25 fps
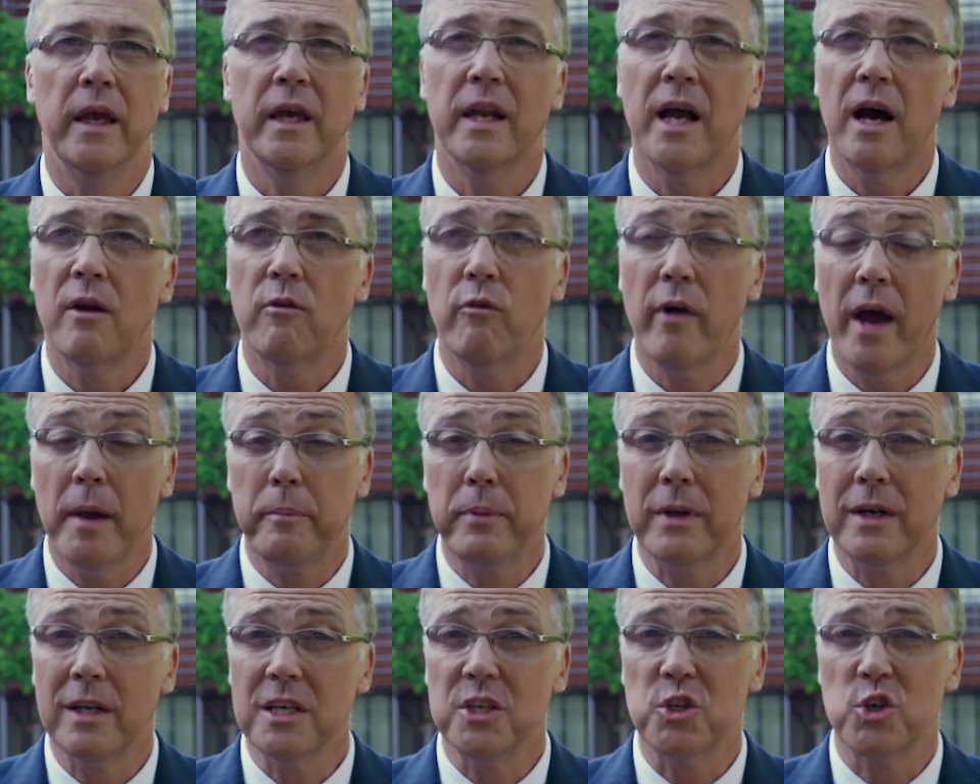In our
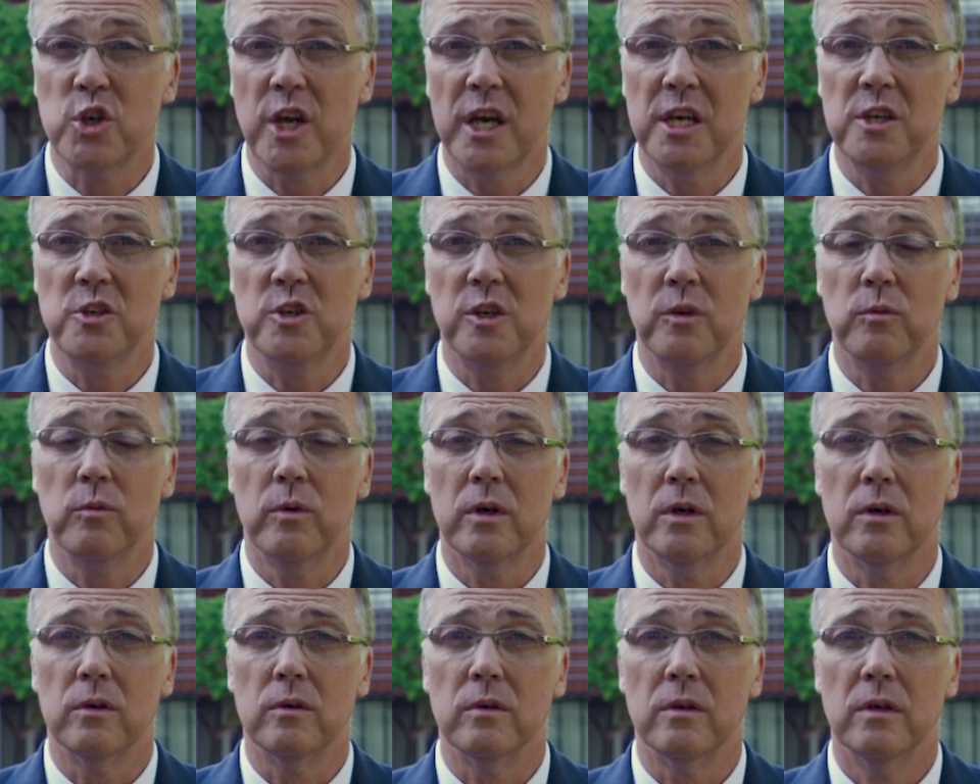rapidly changing
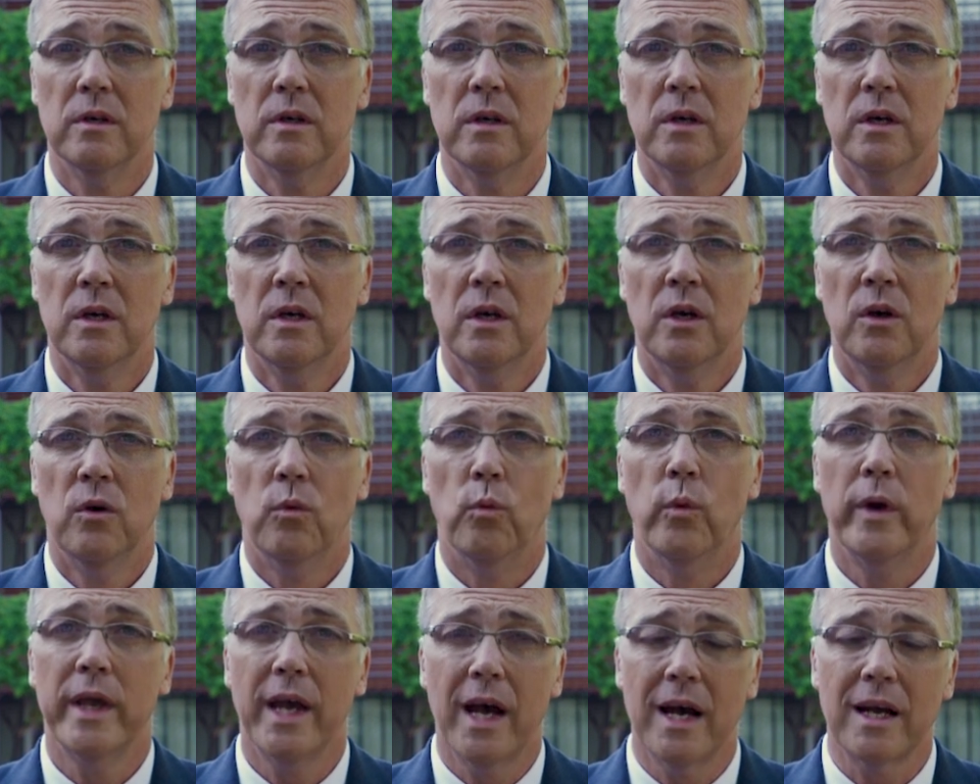world,
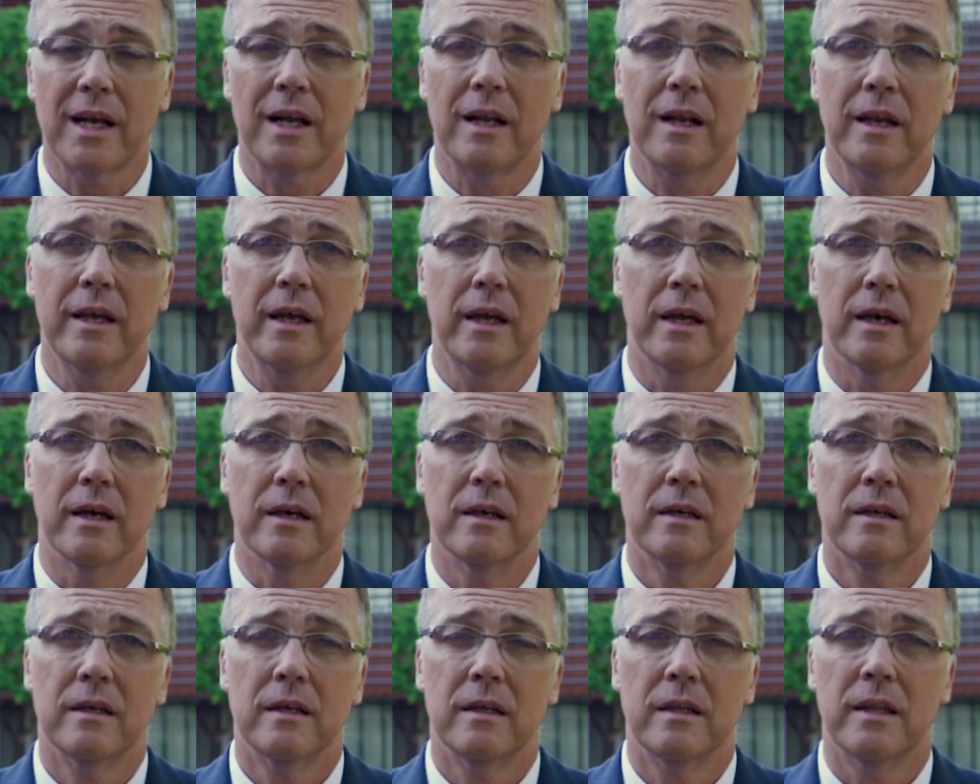we are clear
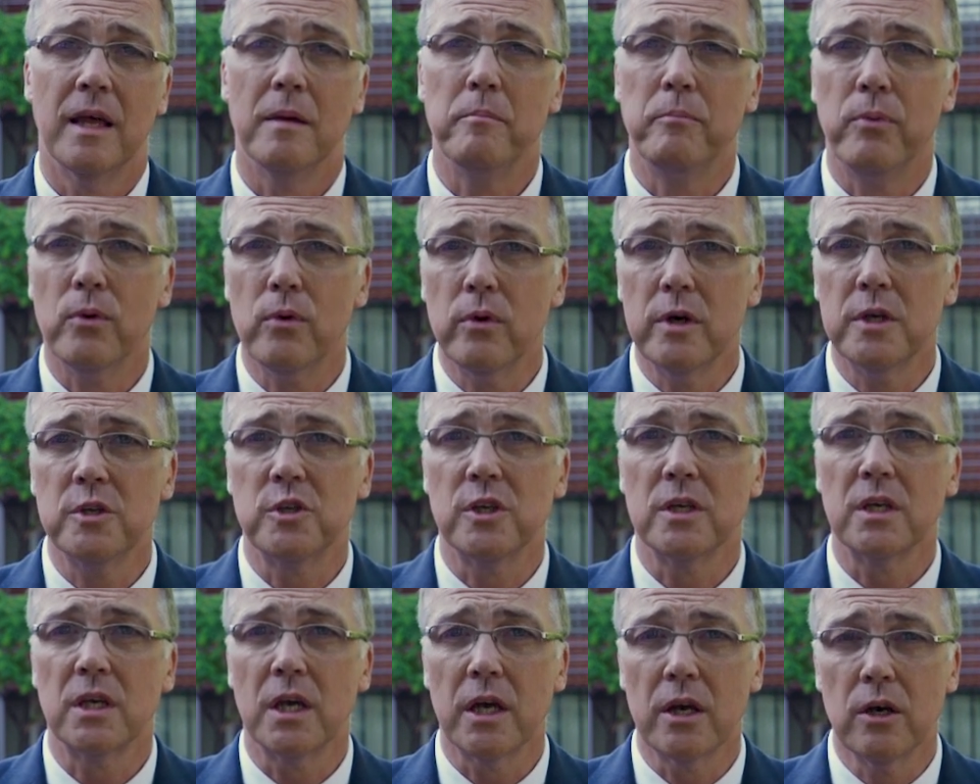that
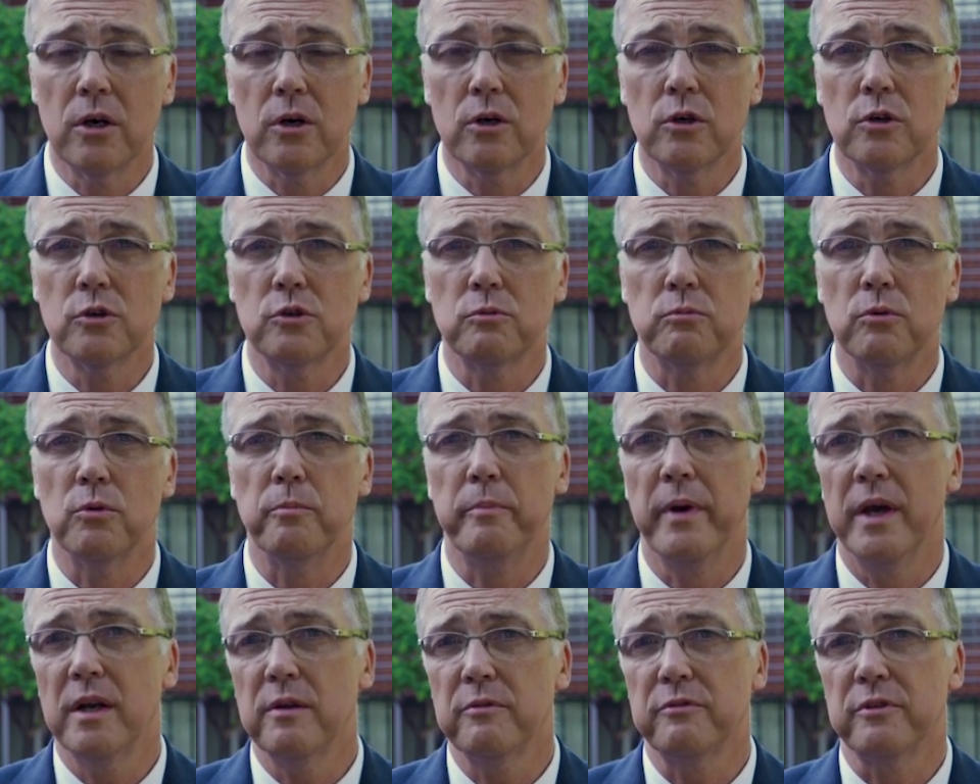boys and girls will
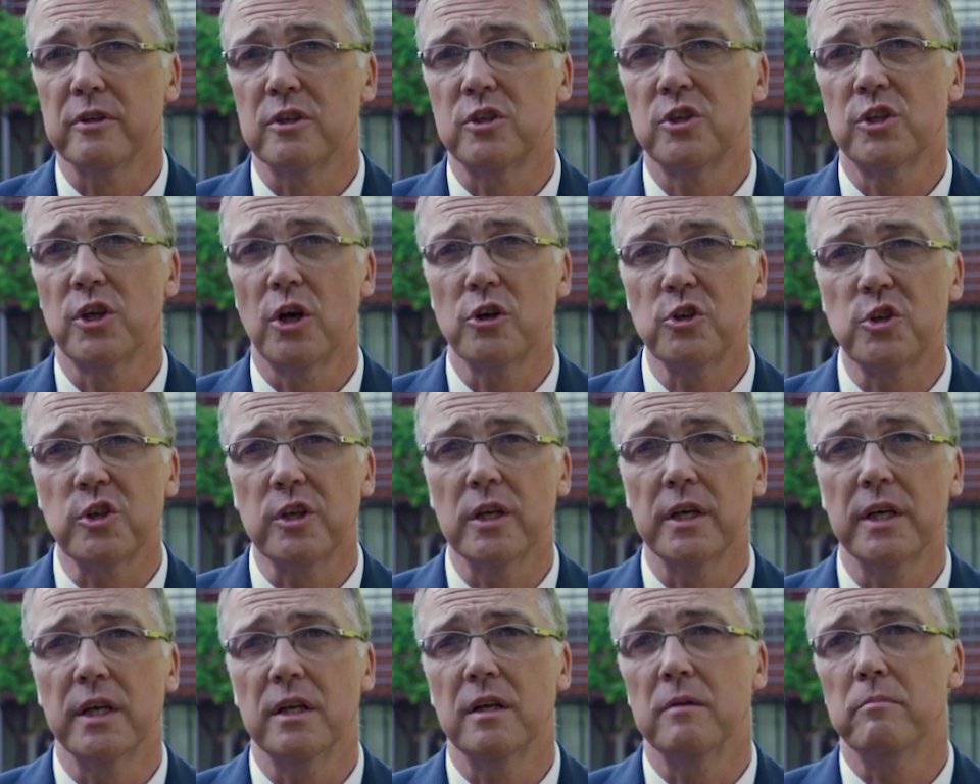benefit
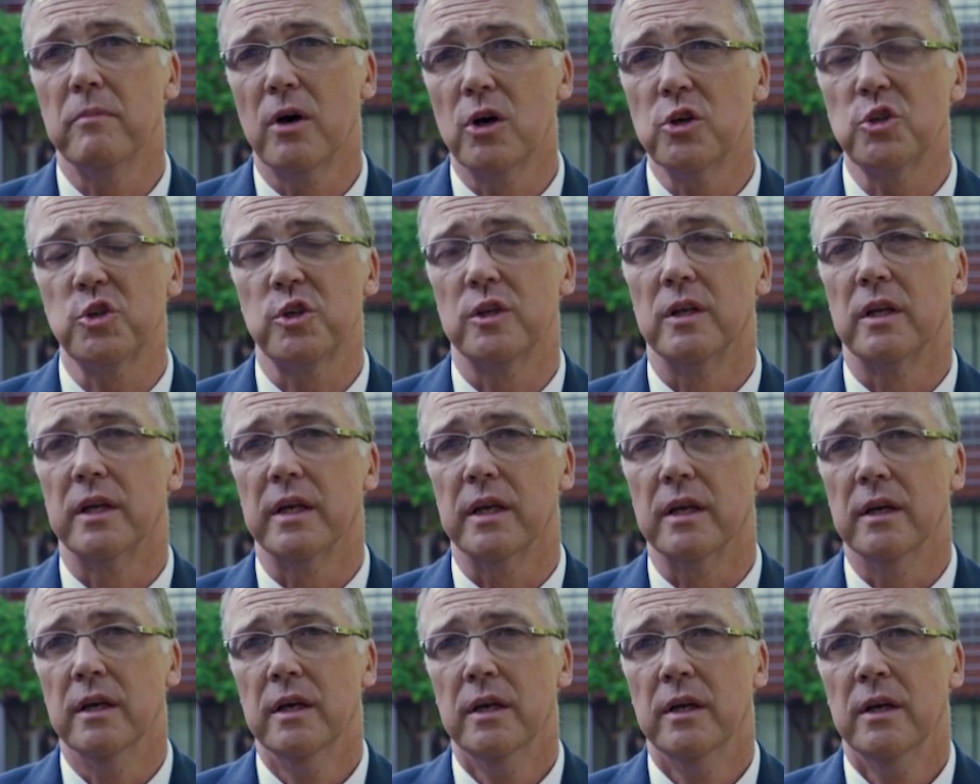socially and
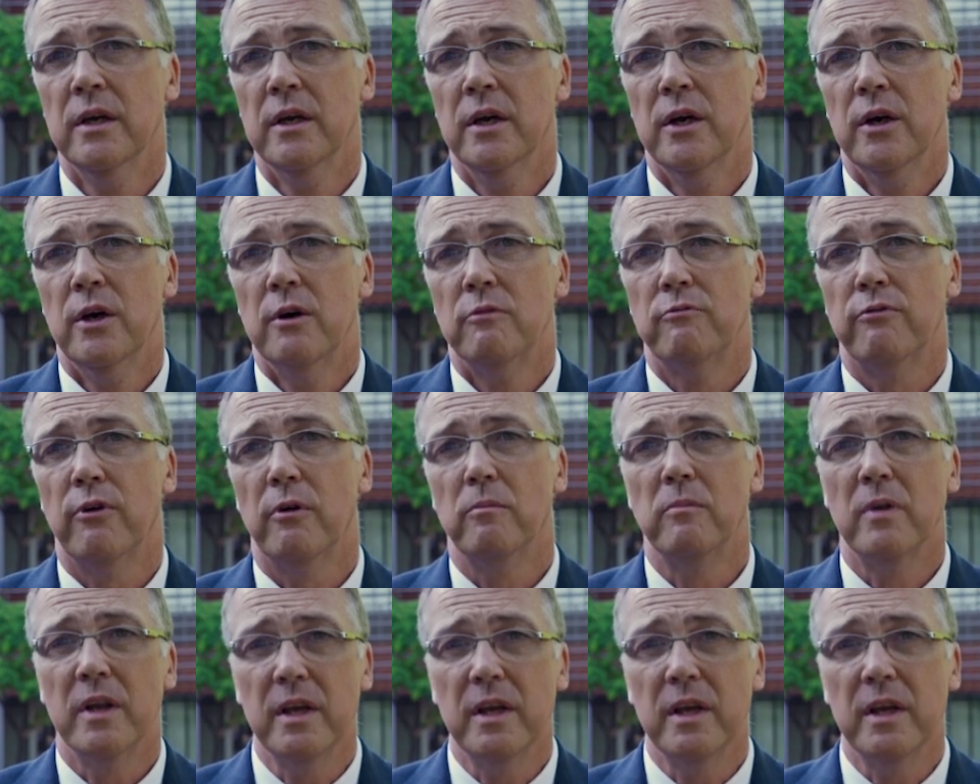emotionally from